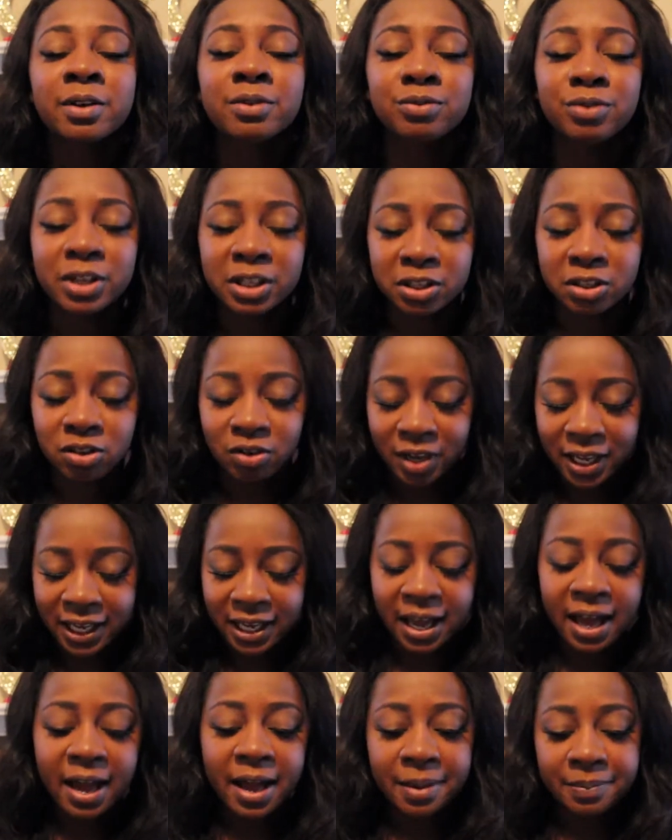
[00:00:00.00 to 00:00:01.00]
real
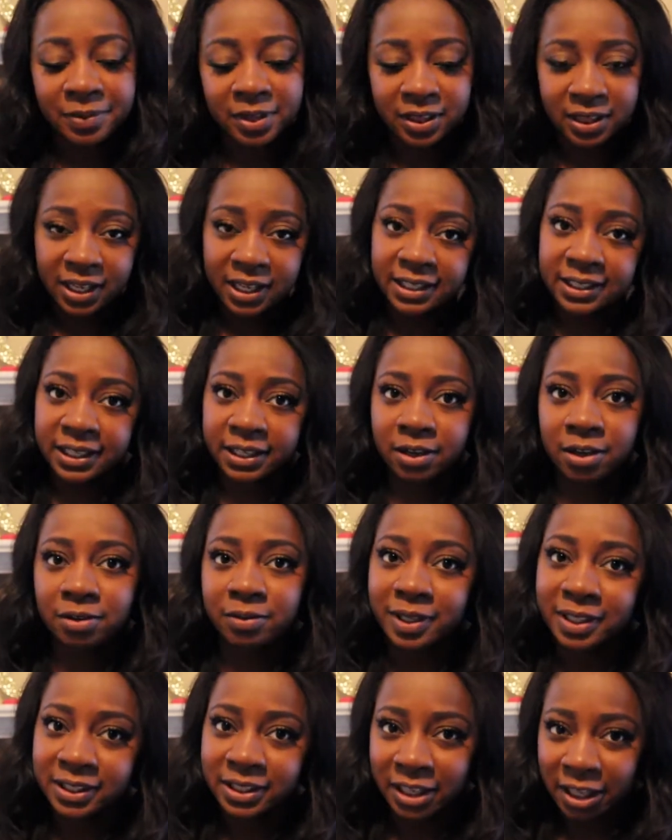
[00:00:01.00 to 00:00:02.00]
quick, the things I
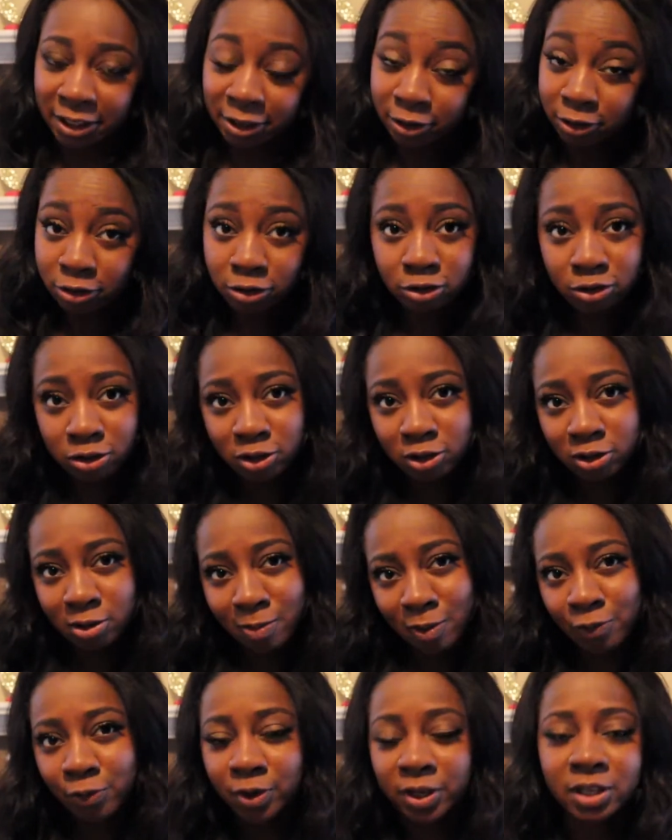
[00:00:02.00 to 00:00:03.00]
always tell you to do
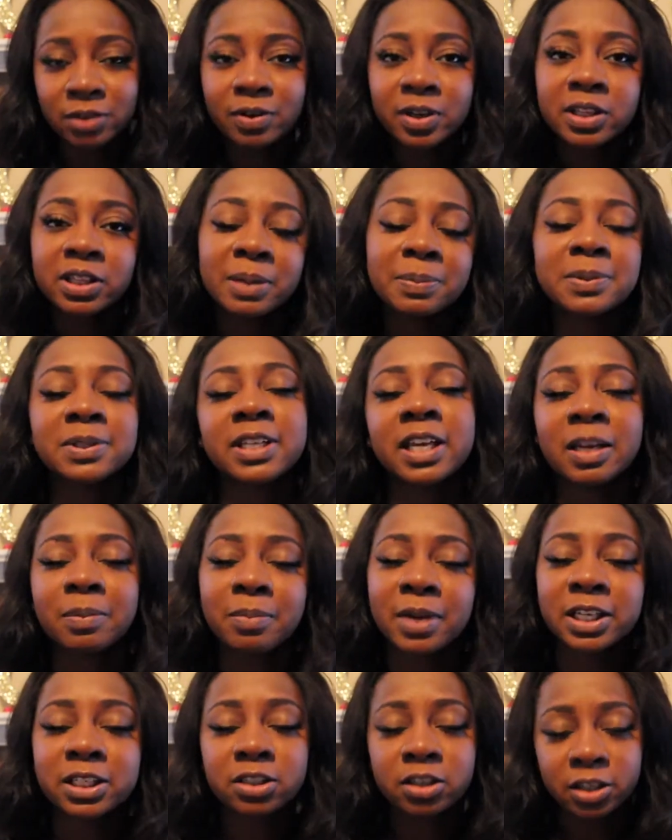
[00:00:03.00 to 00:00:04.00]
before you wear lipstick:
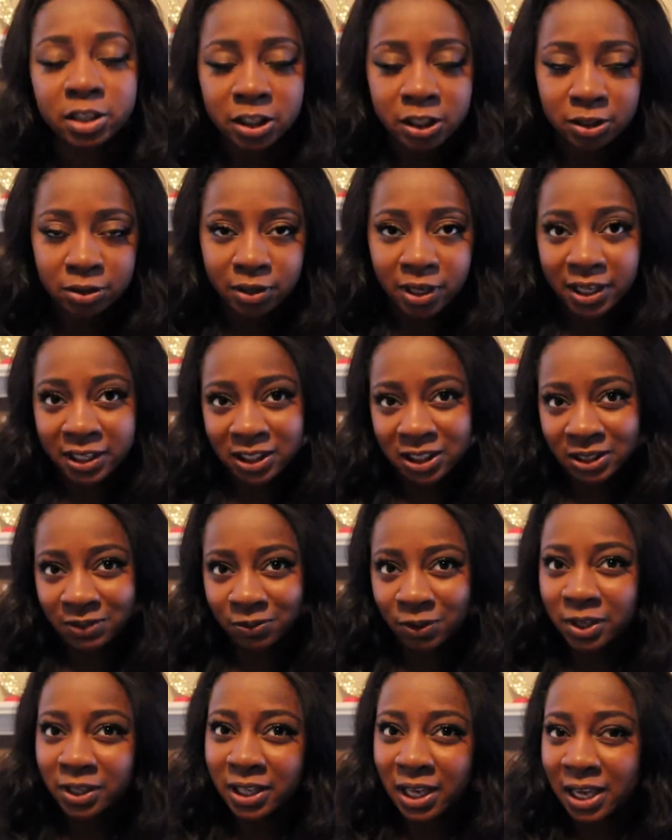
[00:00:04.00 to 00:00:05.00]
make sure you
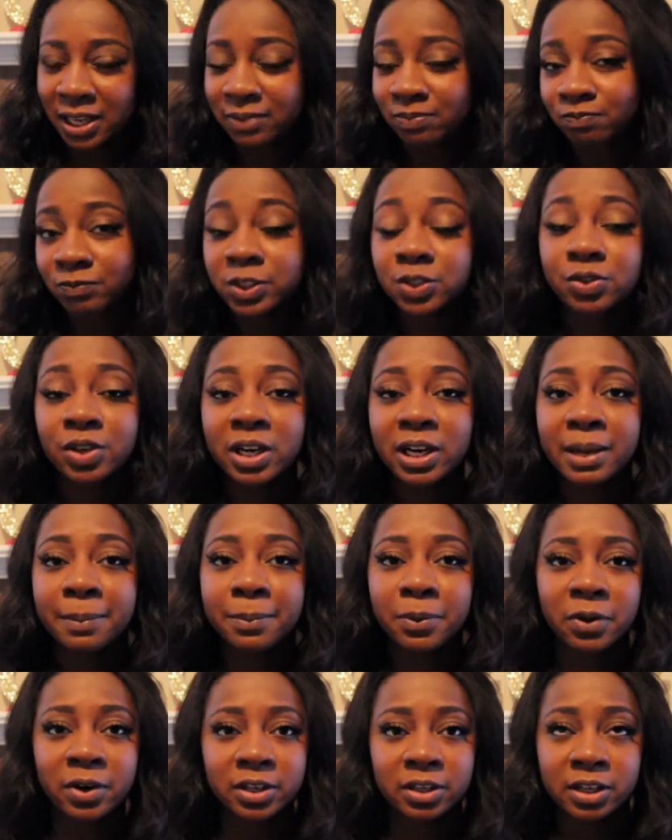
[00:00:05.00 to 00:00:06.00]
exfoliate. It's very
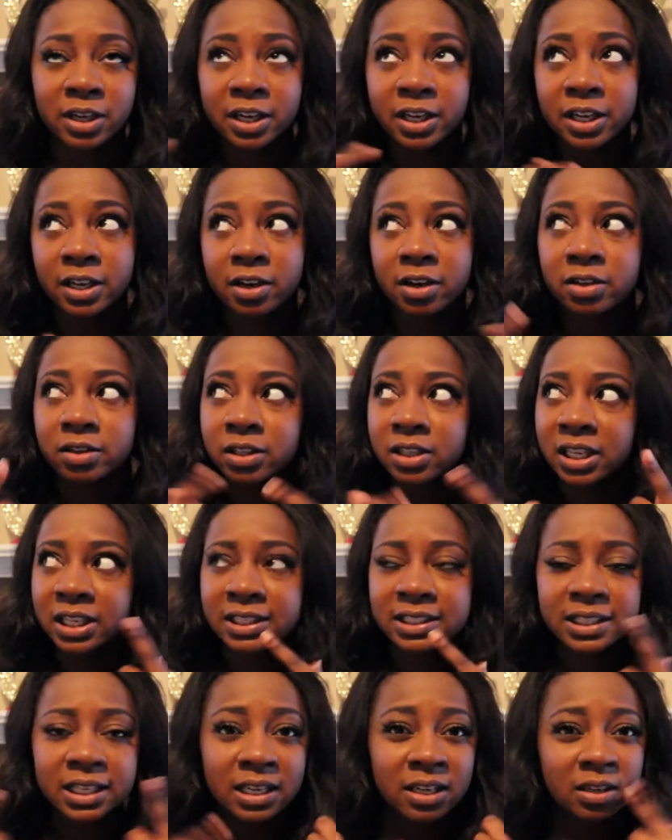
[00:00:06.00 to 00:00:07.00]
important. You gotta get all the
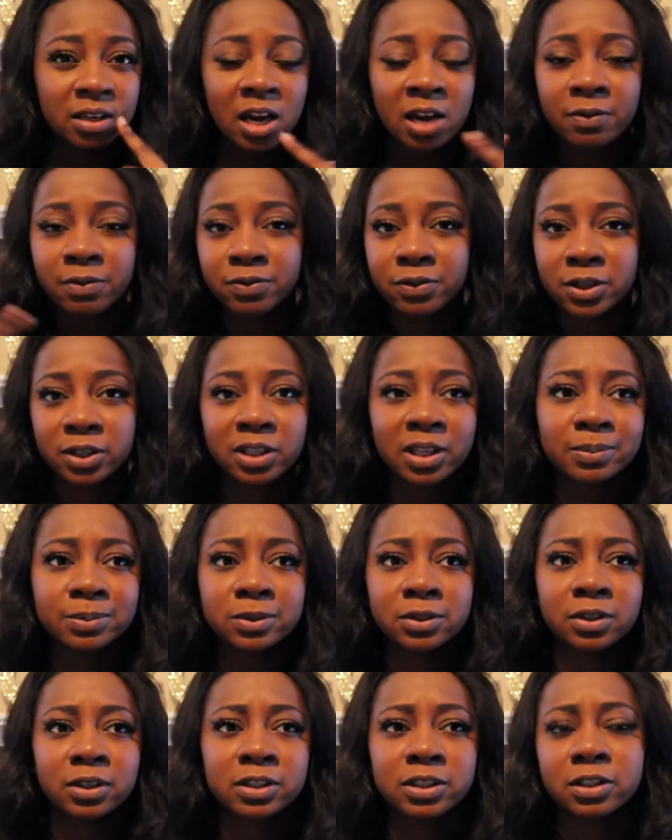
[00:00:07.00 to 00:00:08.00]
dead skin off of your
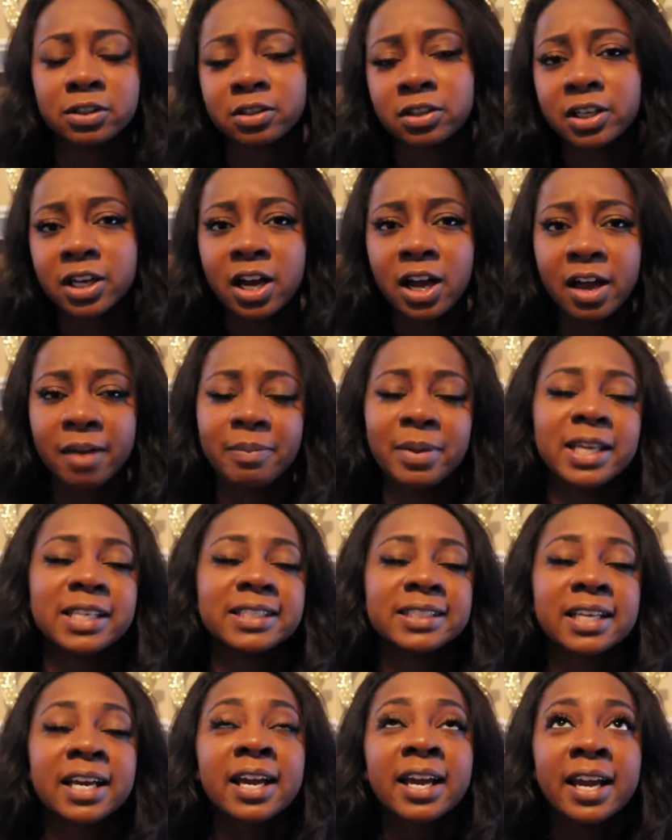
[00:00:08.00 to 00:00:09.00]
lips or else you're gonna look a hot
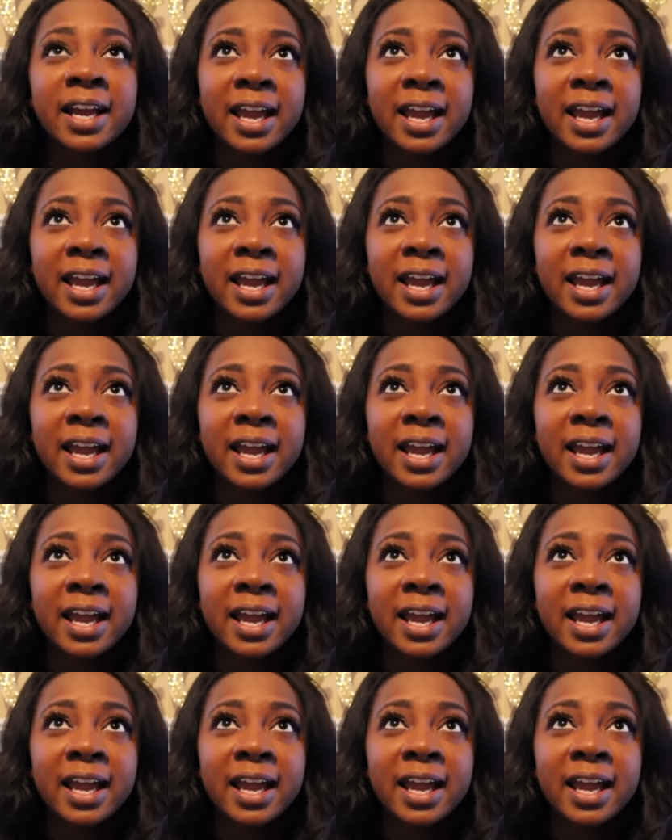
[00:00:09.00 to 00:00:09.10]
mess.